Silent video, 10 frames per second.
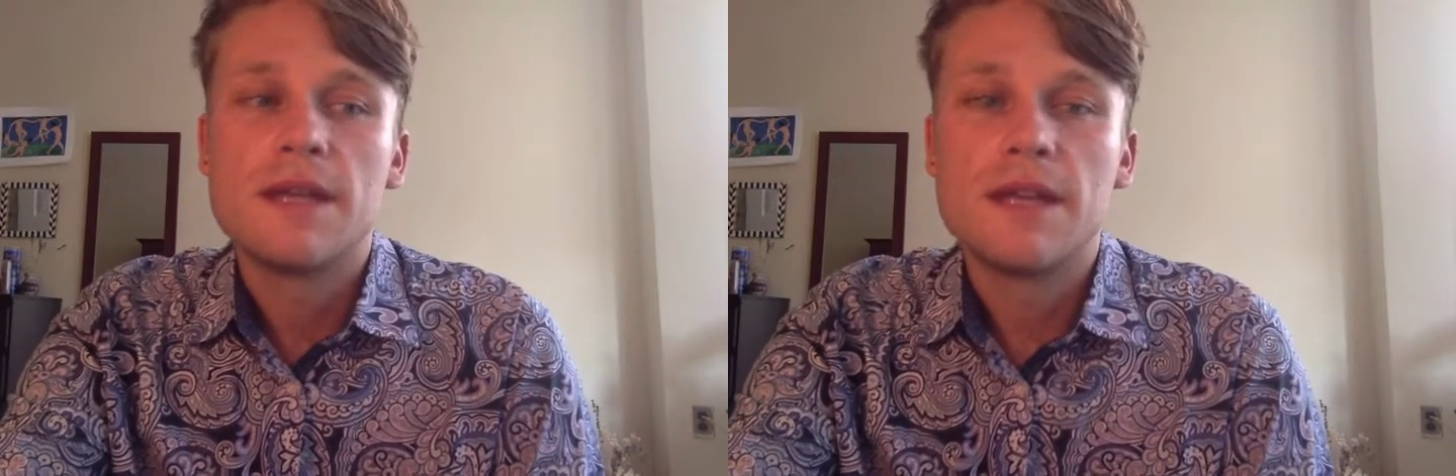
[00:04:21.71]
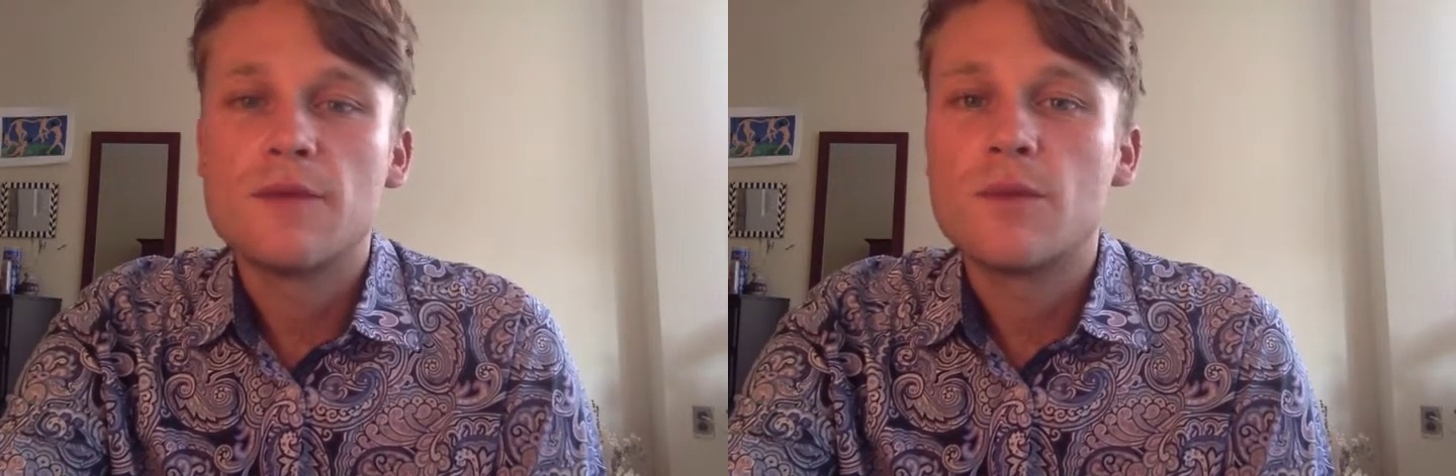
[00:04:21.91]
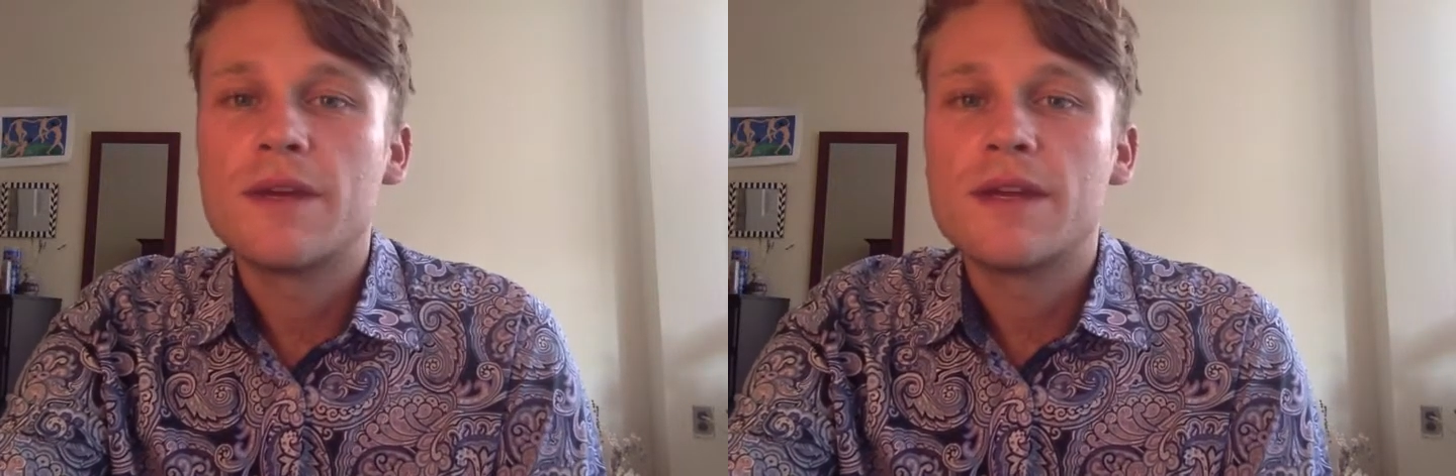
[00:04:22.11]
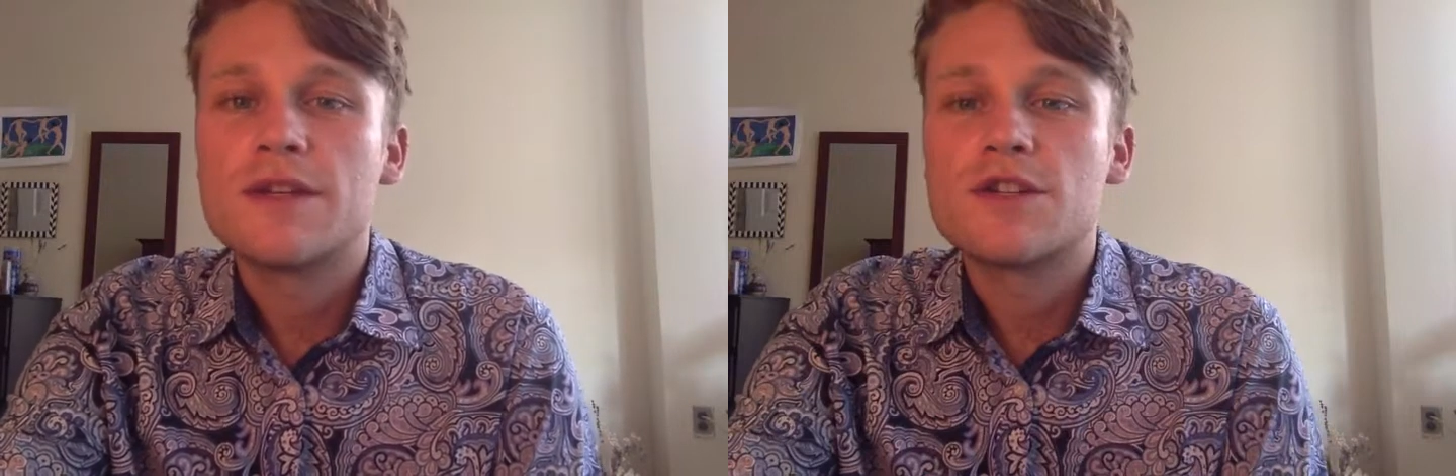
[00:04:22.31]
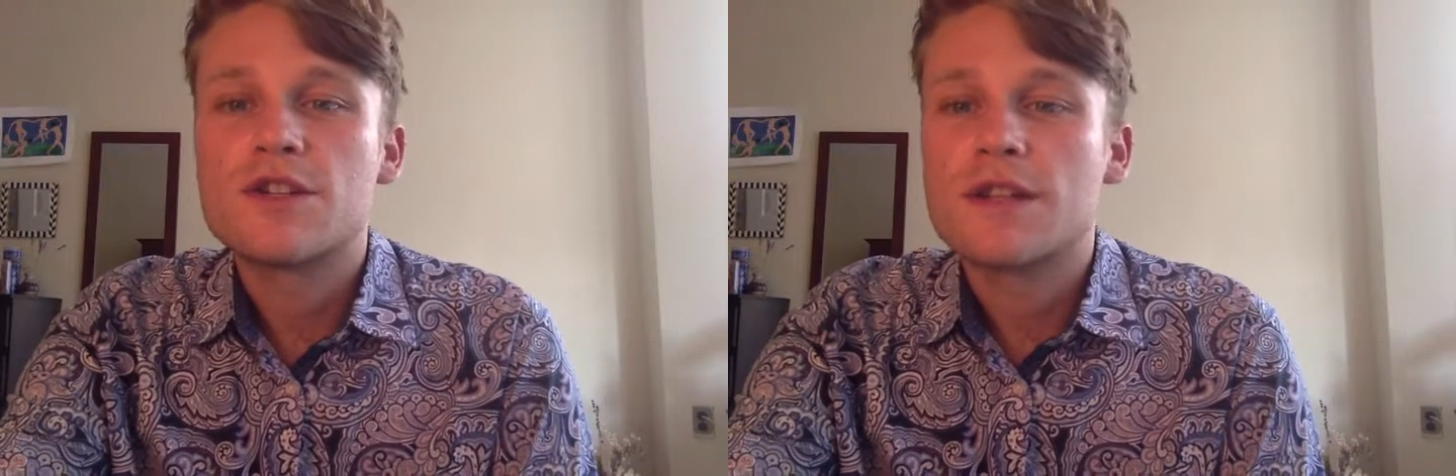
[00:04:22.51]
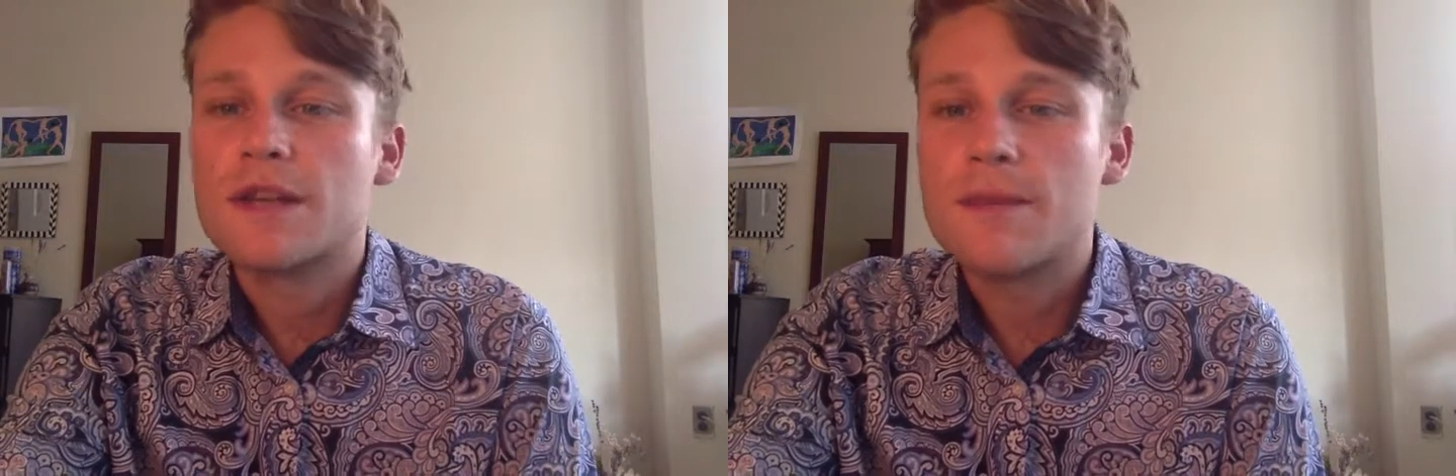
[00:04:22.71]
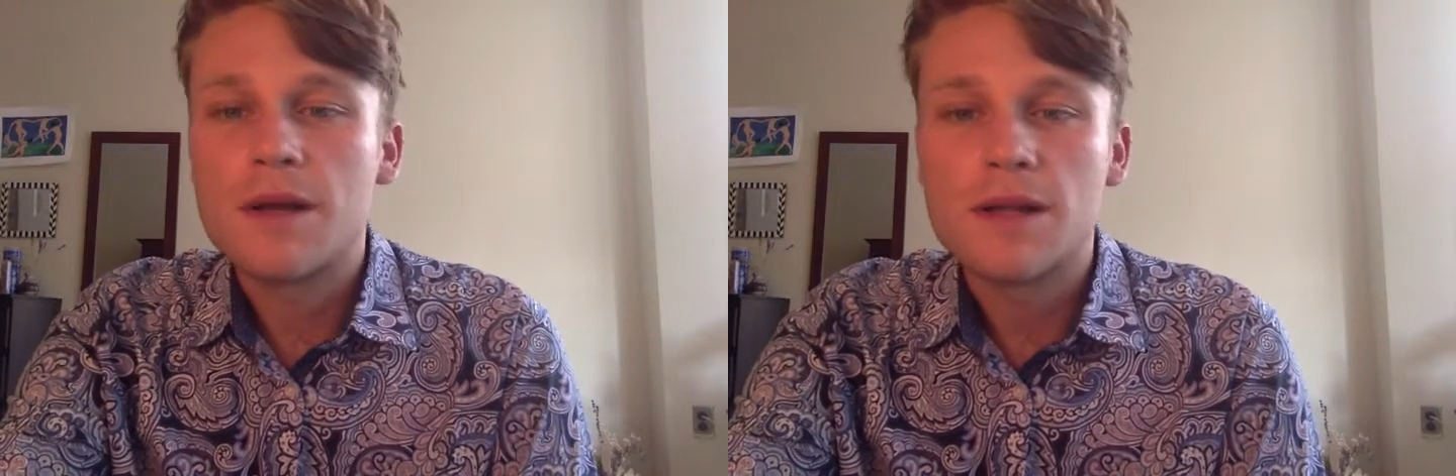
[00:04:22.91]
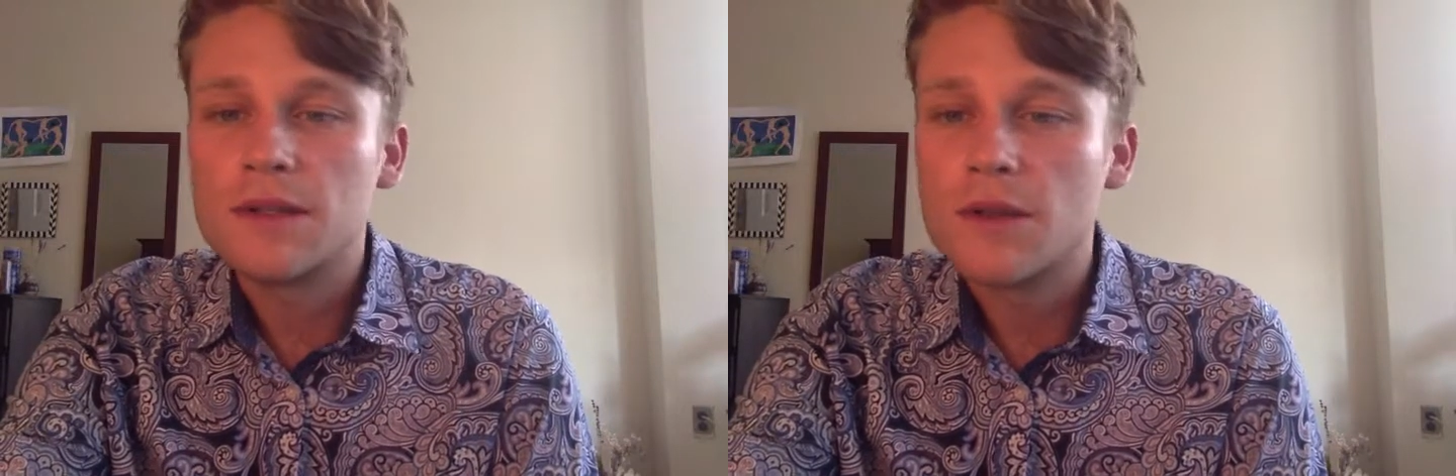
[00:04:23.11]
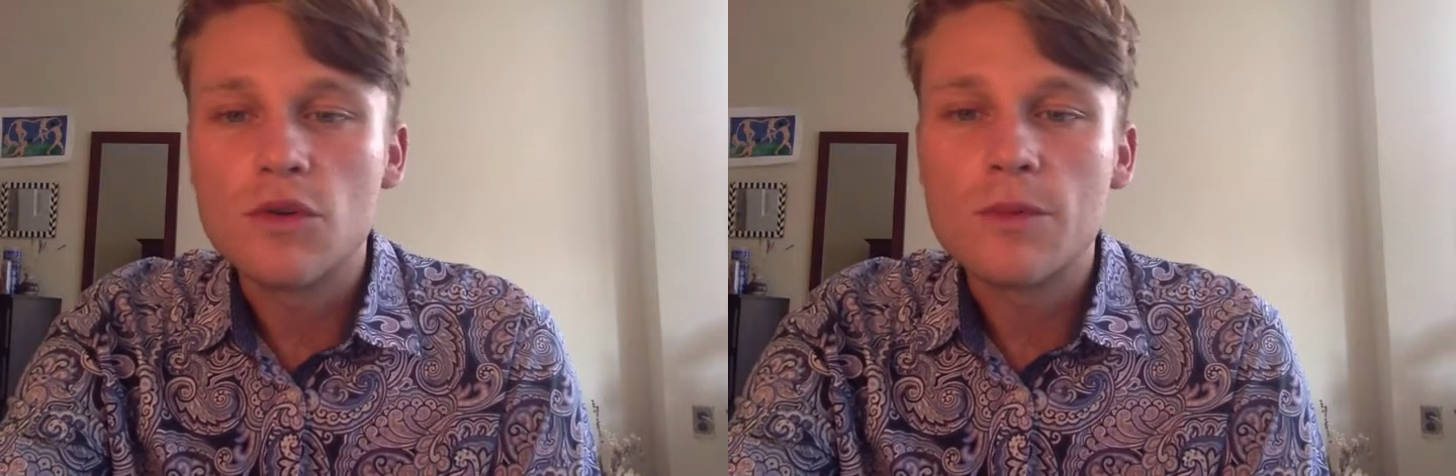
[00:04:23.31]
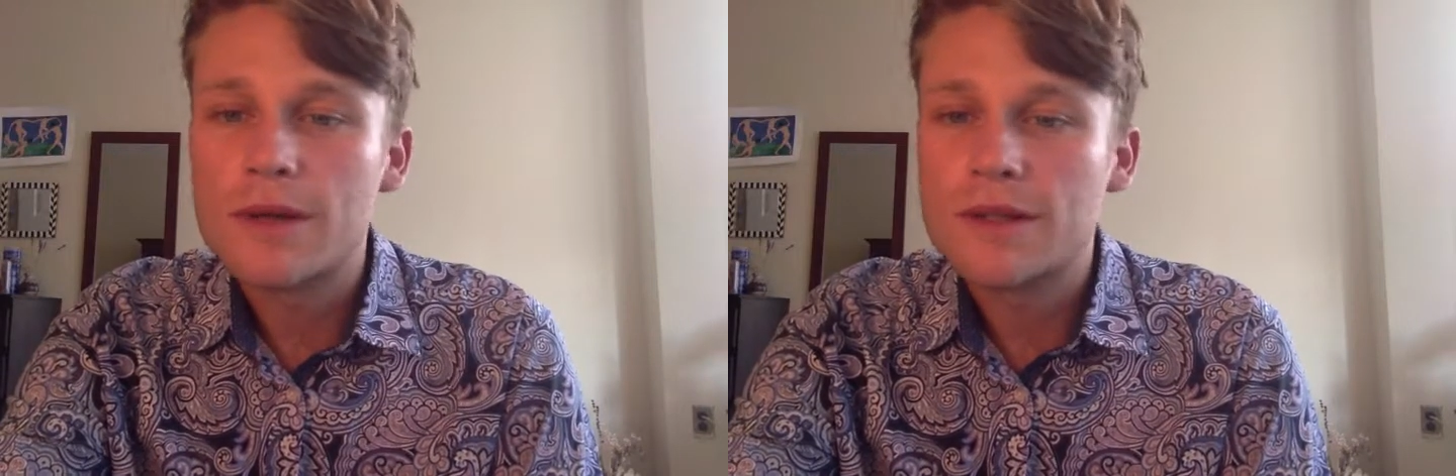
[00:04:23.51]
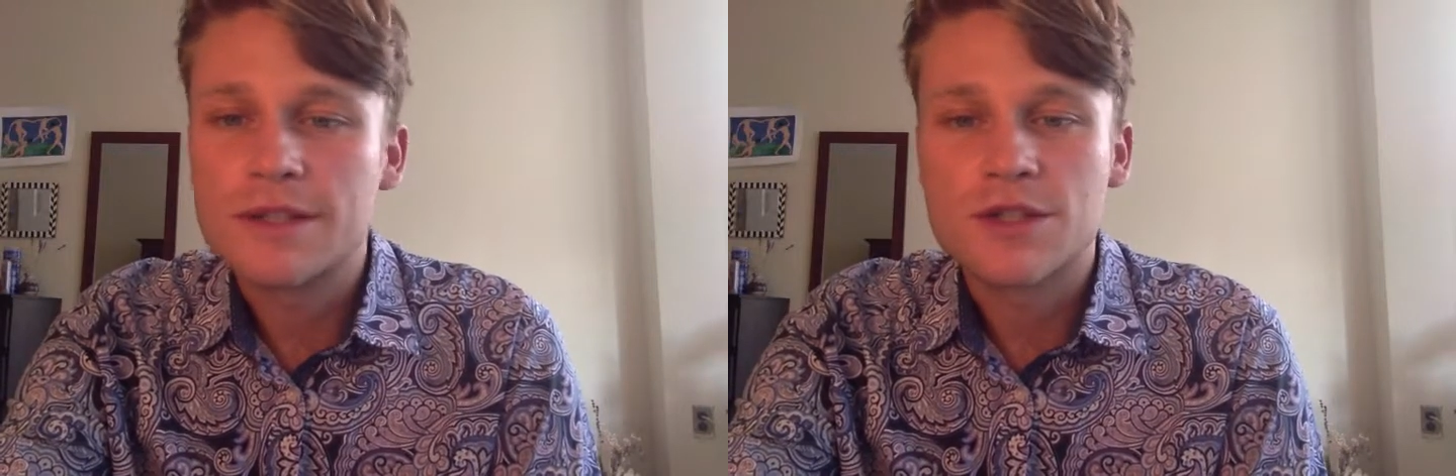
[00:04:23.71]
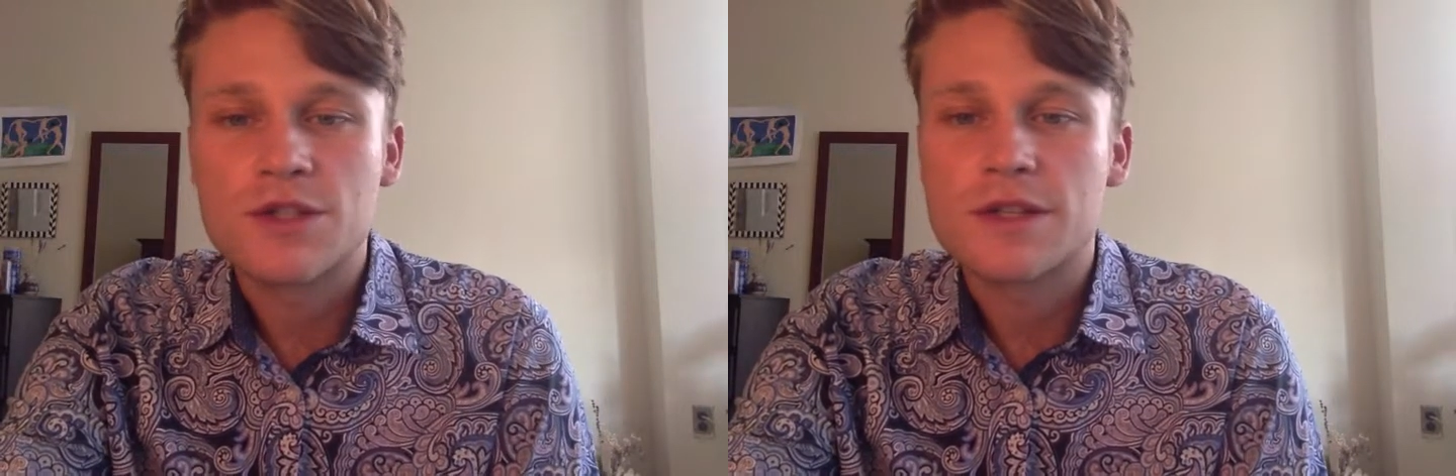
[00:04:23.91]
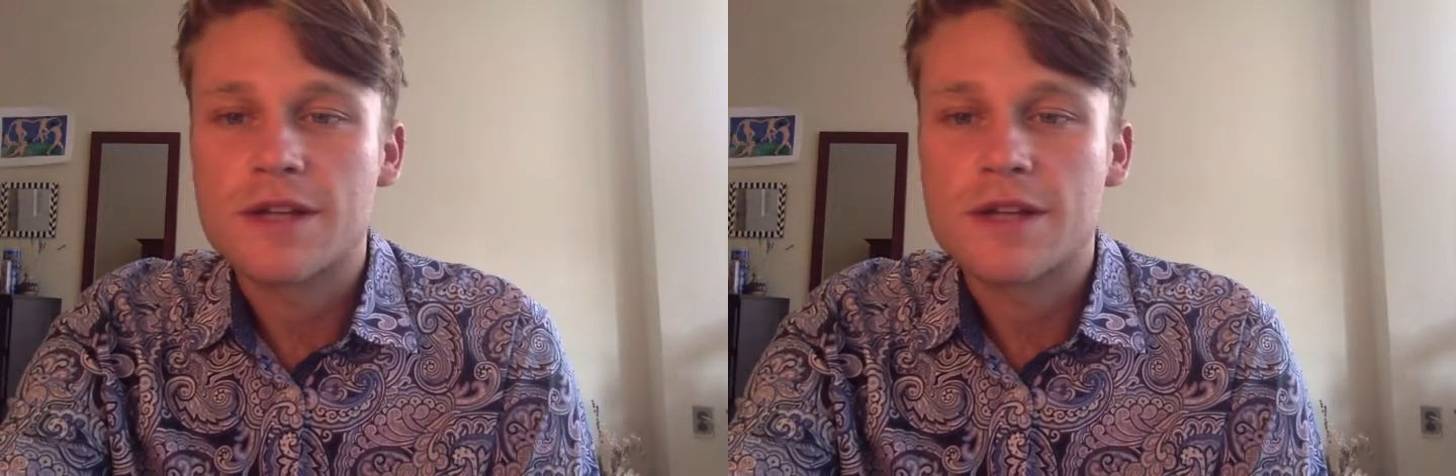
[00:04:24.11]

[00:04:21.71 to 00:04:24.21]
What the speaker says: in which like a local politician